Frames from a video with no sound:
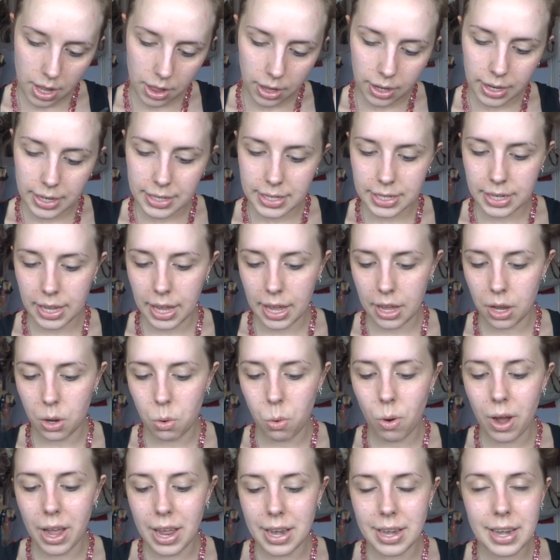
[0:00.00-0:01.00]
like to get
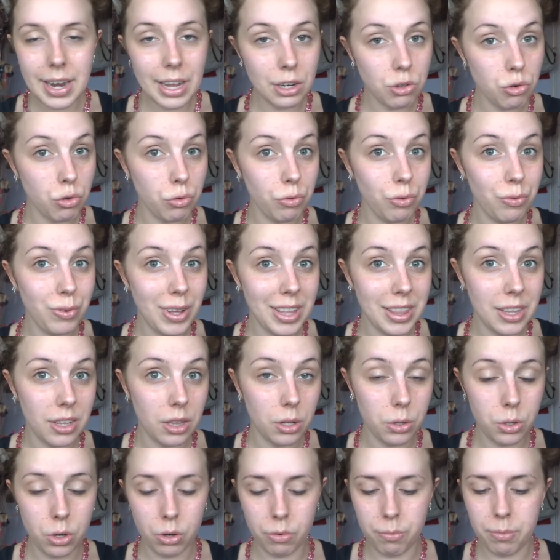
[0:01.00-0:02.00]
quite a natural feathered
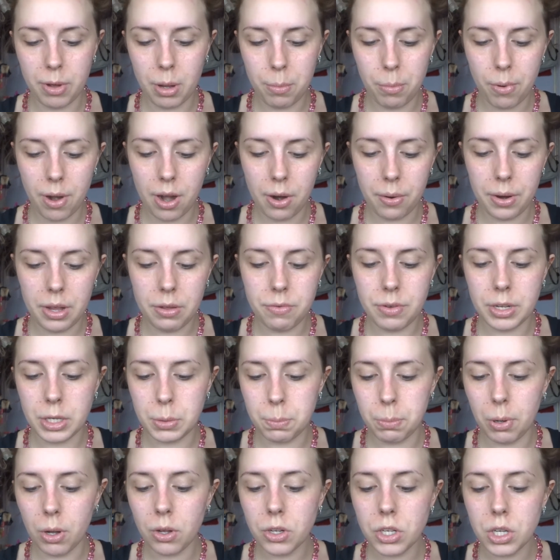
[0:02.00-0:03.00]
look of my brow if it's
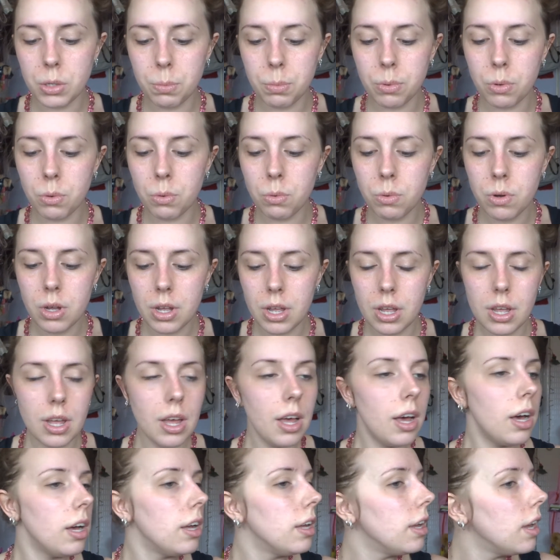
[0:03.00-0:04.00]
possible.
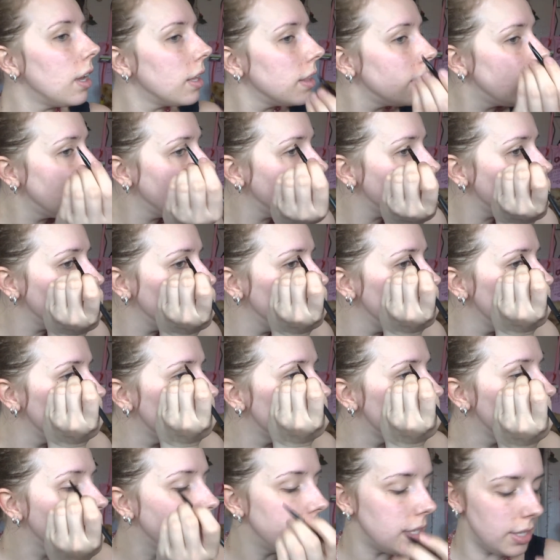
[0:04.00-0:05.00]
This is
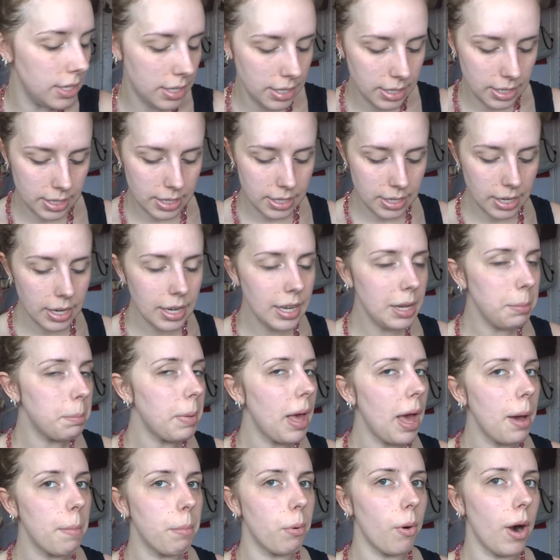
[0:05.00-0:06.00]
the distinctly
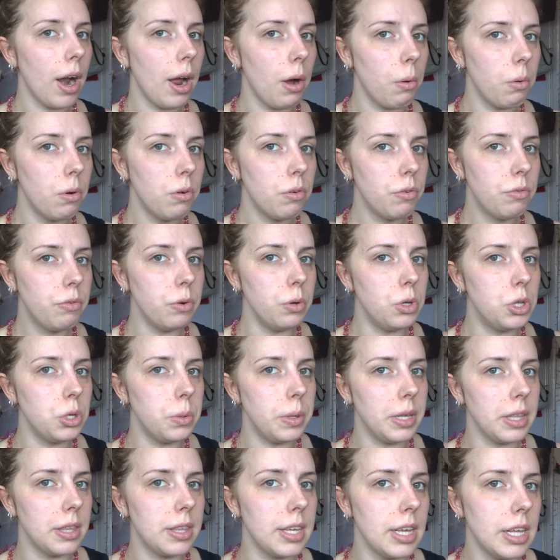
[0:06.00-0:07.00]
better brow for
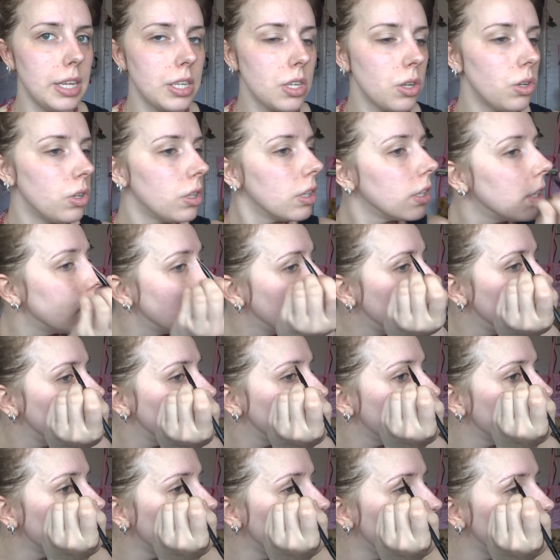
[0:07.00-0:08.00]
doing things on. This
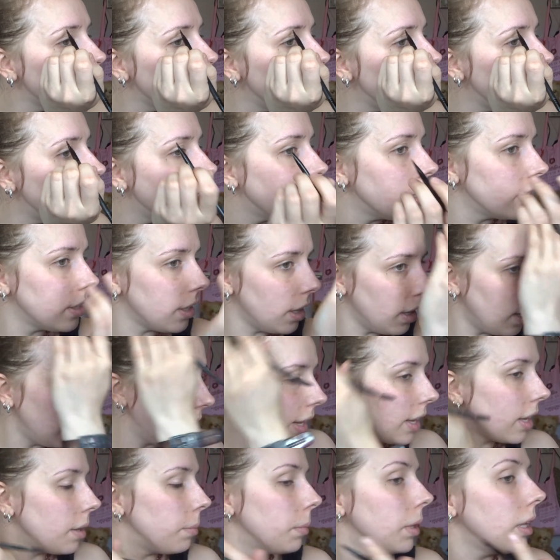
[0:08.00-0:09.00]
one actually does
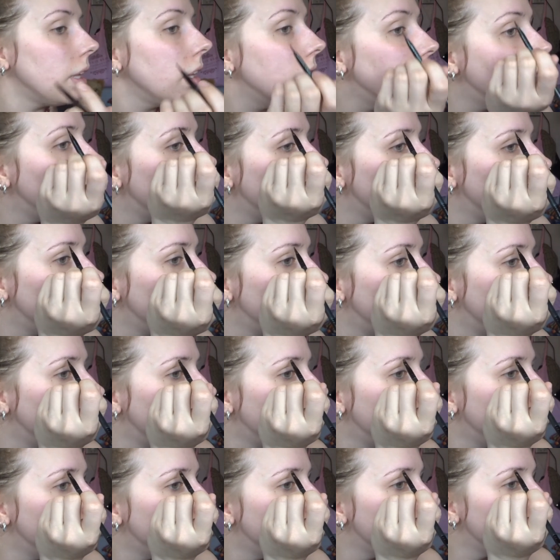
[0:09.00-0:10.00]
like me.
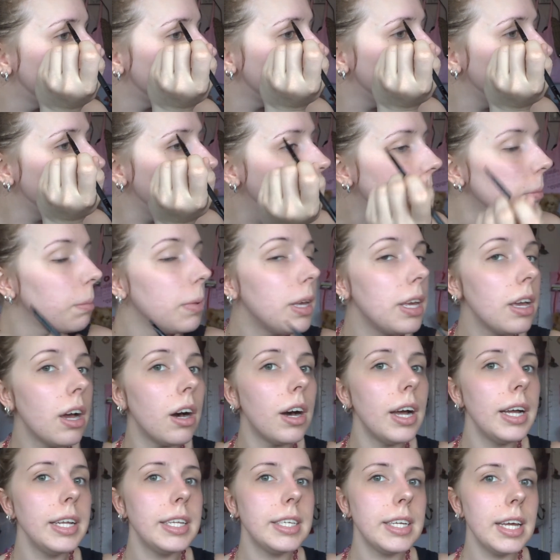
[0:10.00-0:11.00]
So with me,
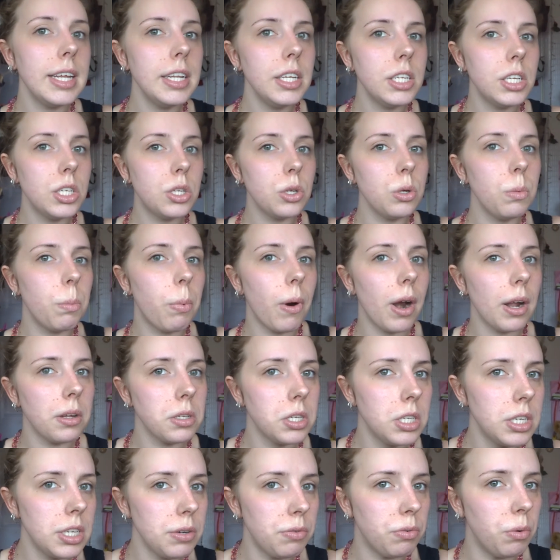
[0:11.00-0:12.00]
I tend to do
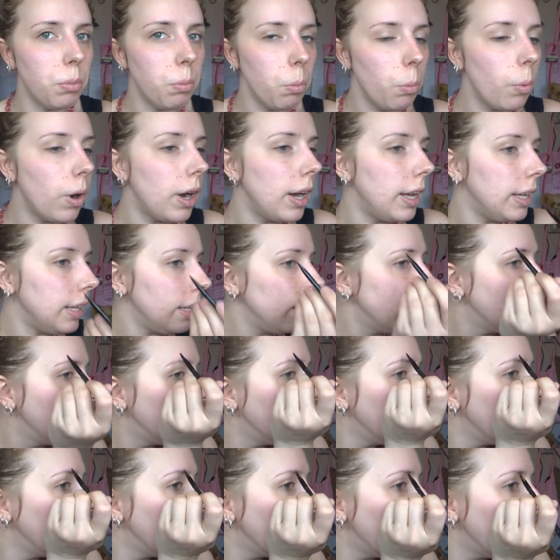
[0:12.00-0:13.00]
brows a different way.
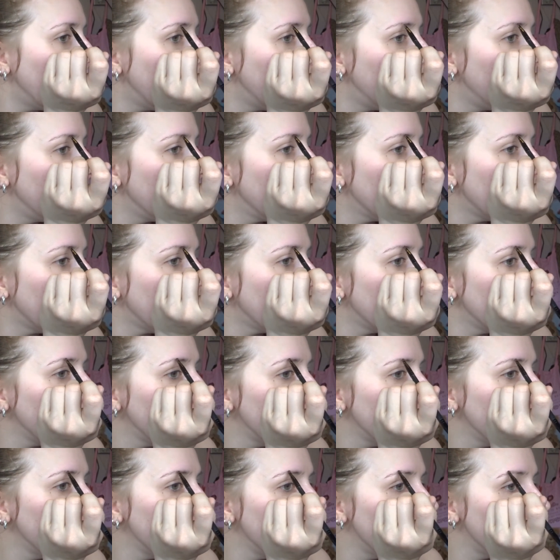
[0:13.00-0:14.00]
I
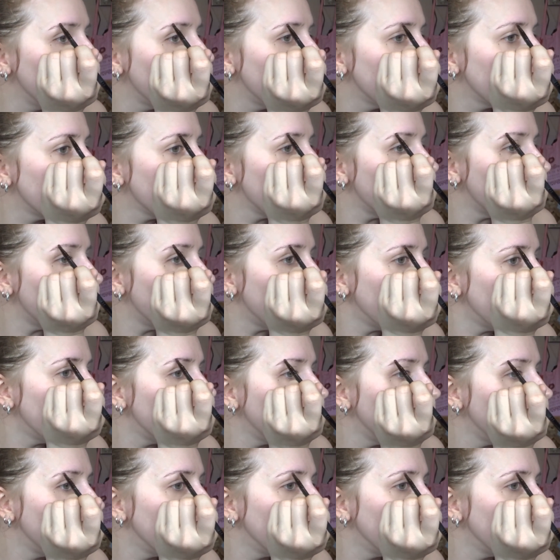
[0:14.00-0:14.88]
tend to start